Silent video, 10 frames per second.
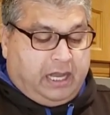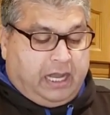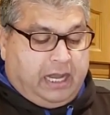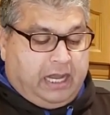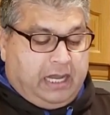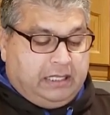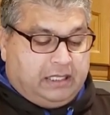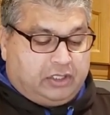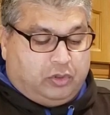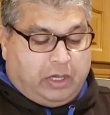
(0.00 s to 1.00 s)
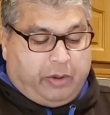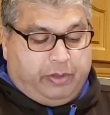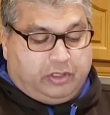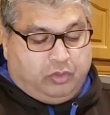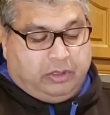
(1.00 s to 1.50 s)
And so I
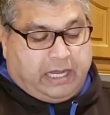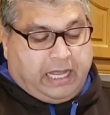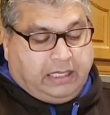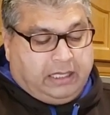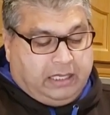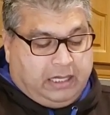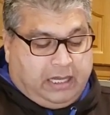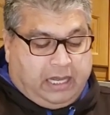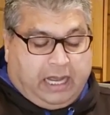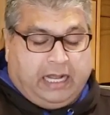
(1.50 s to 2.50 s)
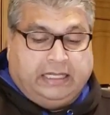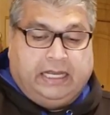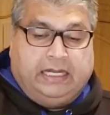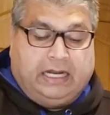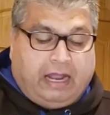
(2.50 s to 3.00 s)
will do that, and
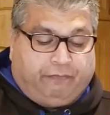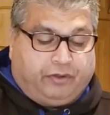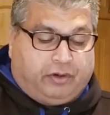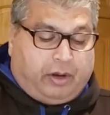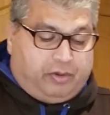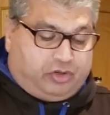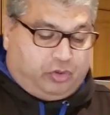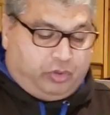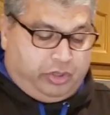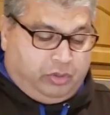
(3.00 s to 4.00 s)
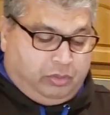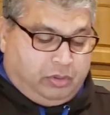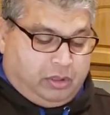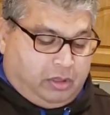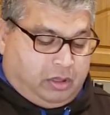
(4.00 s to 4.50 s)
then after I will show you
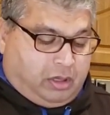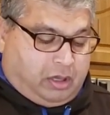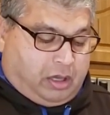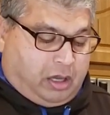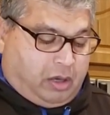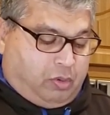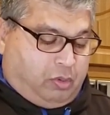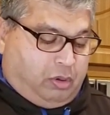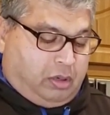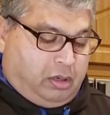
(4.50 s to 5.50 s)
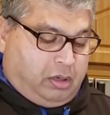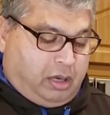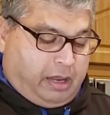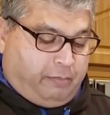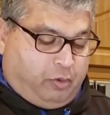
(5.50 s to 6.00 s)
how
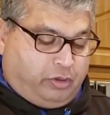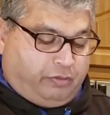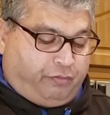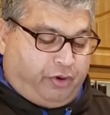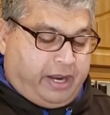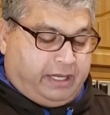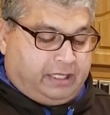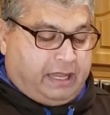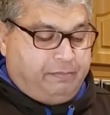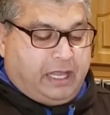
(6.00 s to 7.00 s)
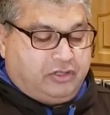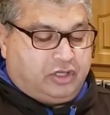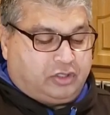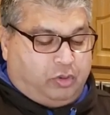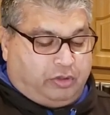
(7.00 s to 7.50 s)
I'm going to fry it. I'm not
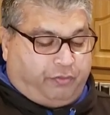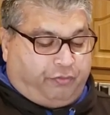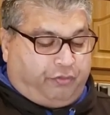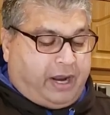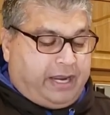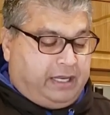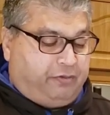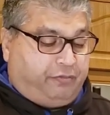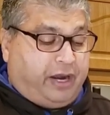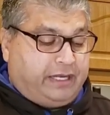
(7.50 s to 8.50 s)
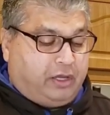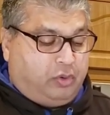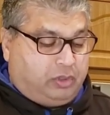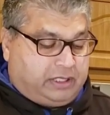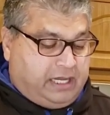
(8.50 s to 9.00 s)
just going to fry the
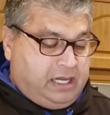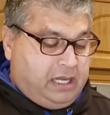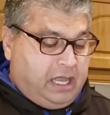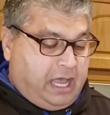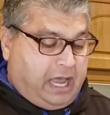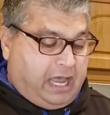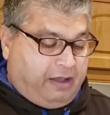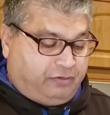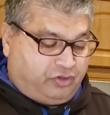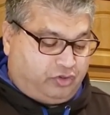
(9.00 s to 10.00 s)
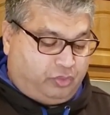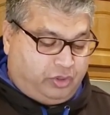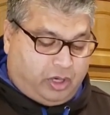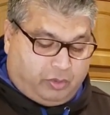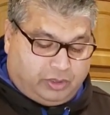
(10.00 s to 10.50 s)
whole thing. I have to show
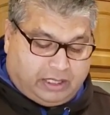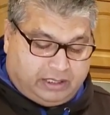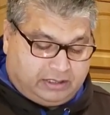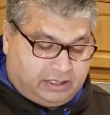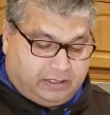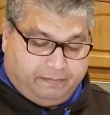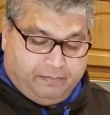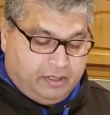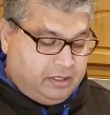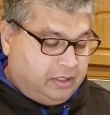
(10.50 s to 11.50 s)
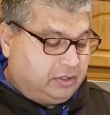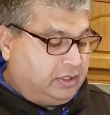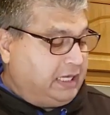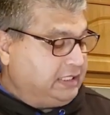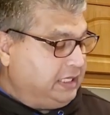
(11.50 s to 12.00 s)
you how that is done. So
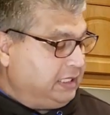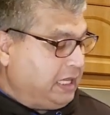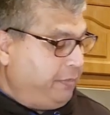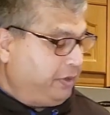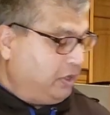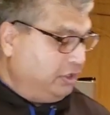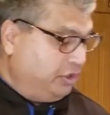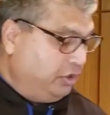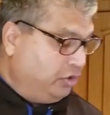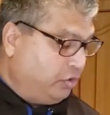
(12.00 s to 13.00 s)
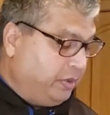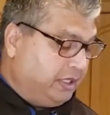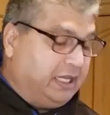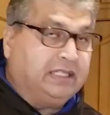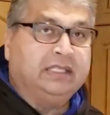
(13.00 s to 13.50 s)
that's it. I will continue doing
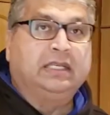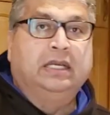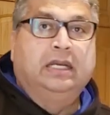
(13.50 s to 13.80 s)
this,